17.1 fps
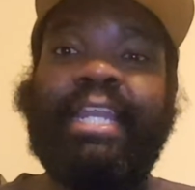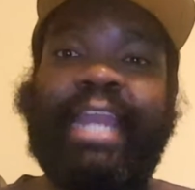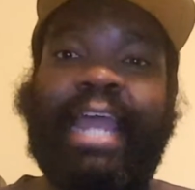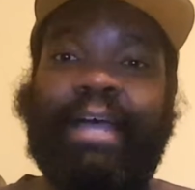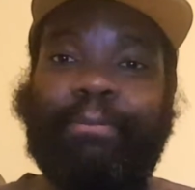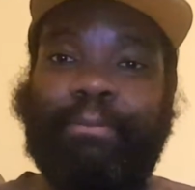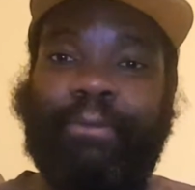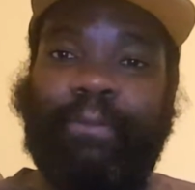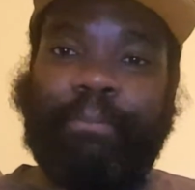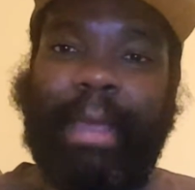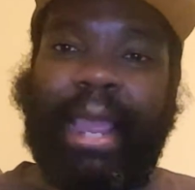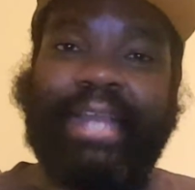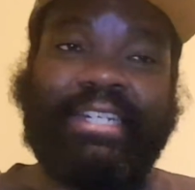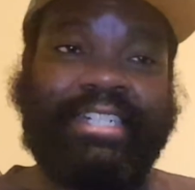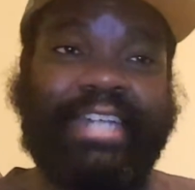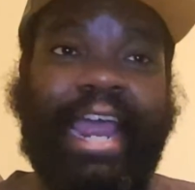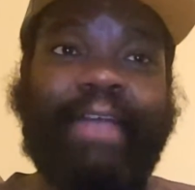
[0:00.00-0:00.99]
Now
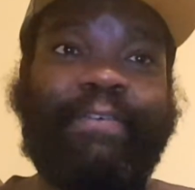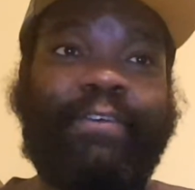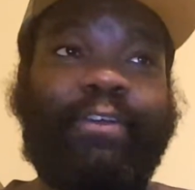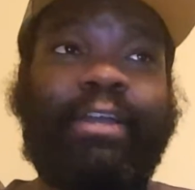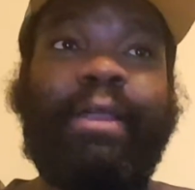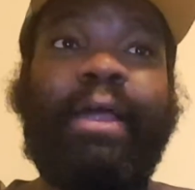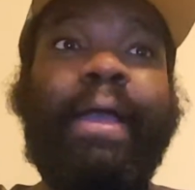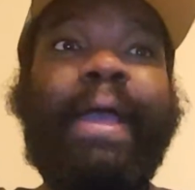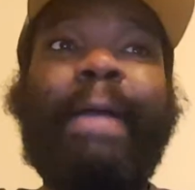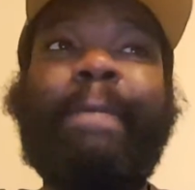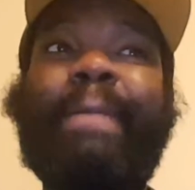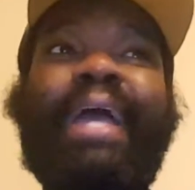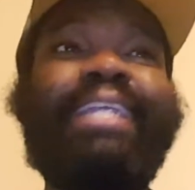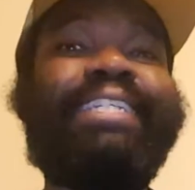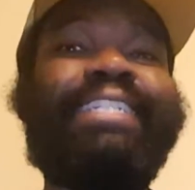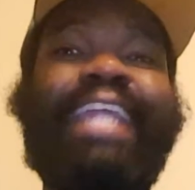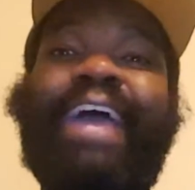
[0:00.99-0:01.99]
Matt
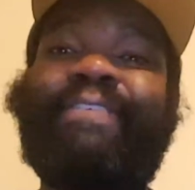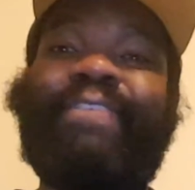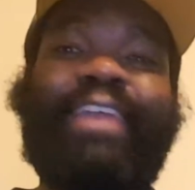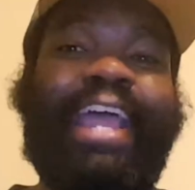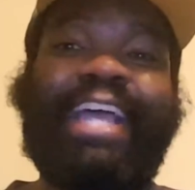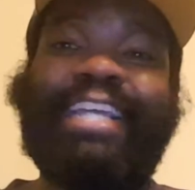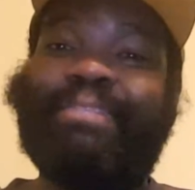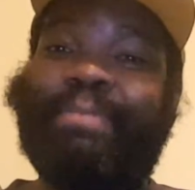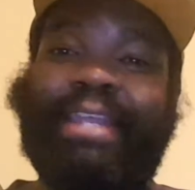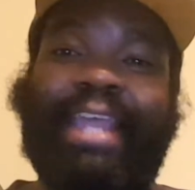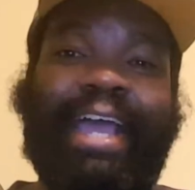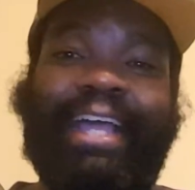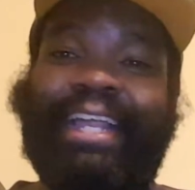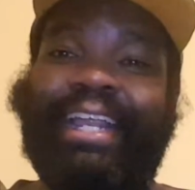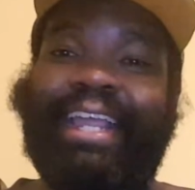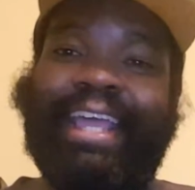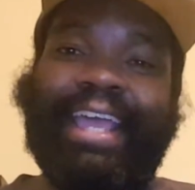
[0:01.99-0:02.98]
Stafford has
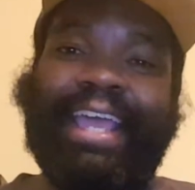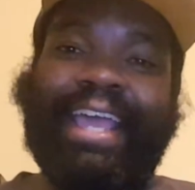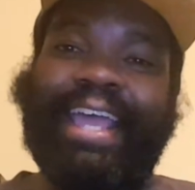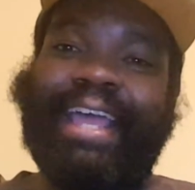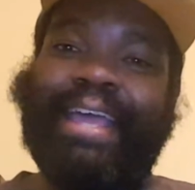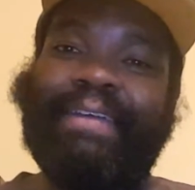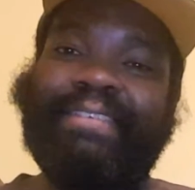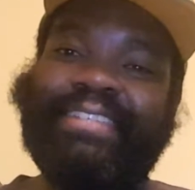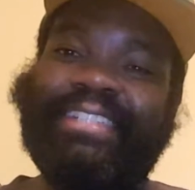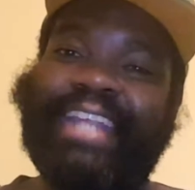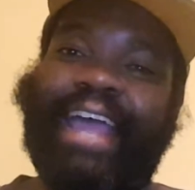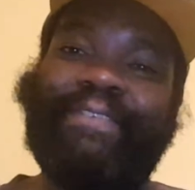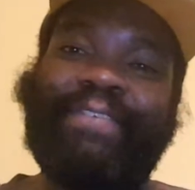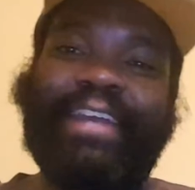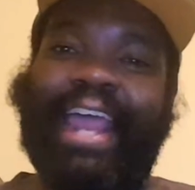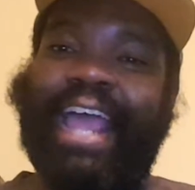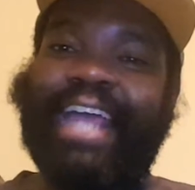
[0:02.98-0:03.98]

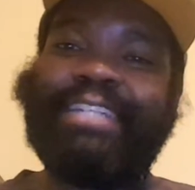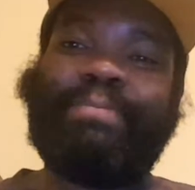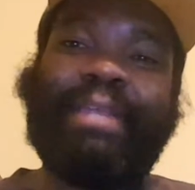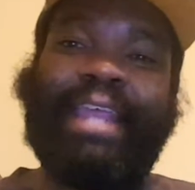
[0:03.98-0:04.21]
to